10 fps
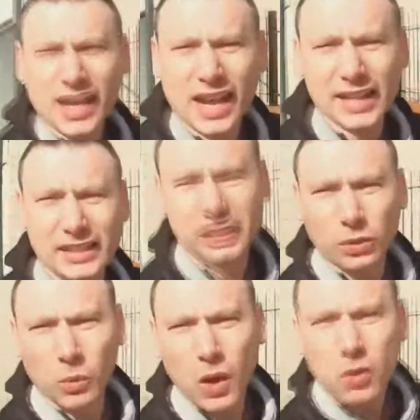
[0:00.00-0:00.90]
guys,
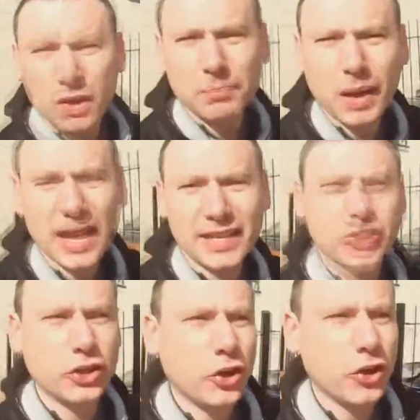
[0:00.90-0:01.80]
welcome back
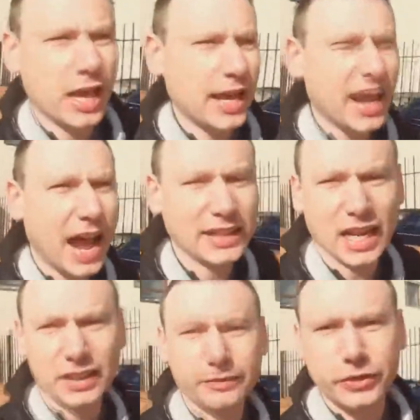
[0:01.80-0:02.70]
to UK
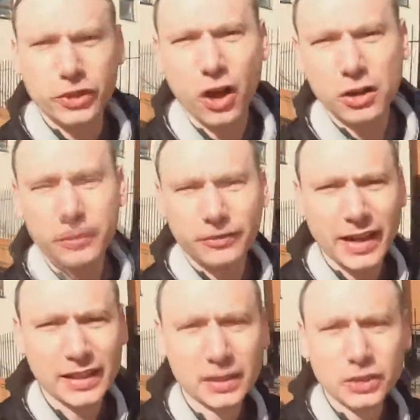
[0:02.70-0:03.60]
Highland
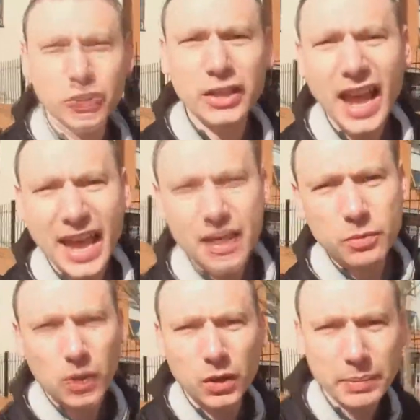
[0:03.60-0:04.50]
Photography. Today
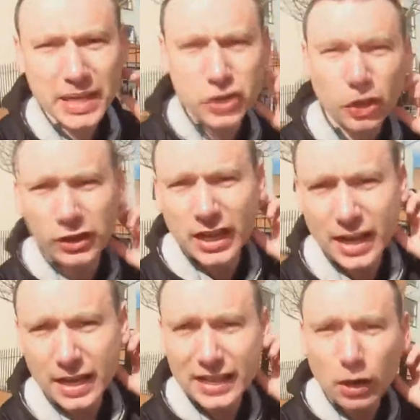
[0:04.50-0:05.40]
we're going to be shooting
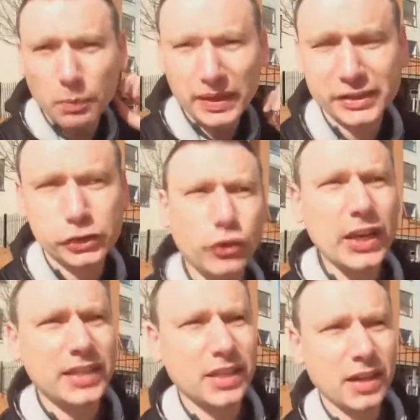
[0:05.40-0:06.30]
a little bit of
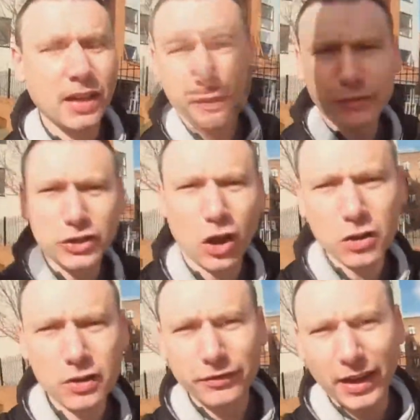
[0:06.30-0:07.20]
street
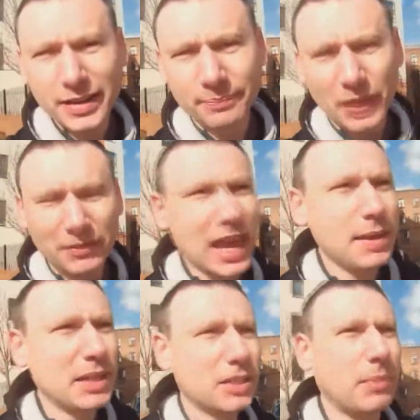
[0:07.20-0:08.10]
photography. I've
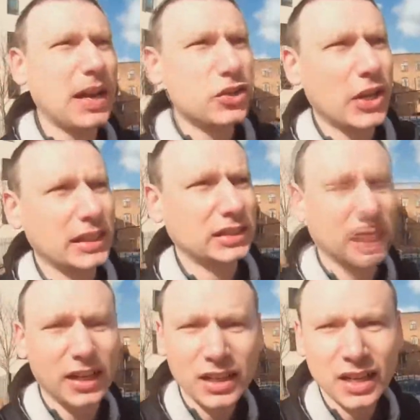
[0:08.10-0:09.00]
came into Manchester